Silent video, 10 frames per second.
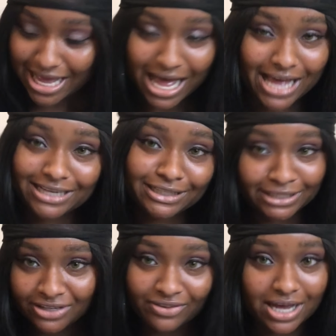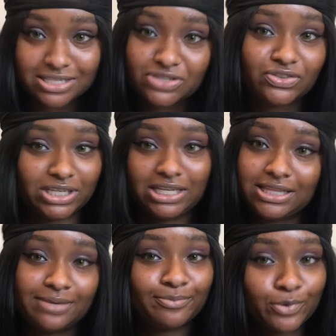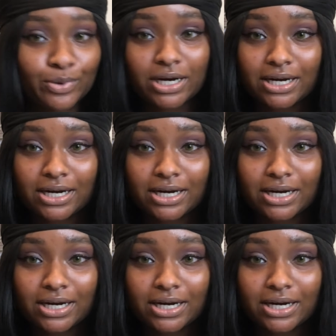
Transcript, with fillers: I couldn't have asked for anything more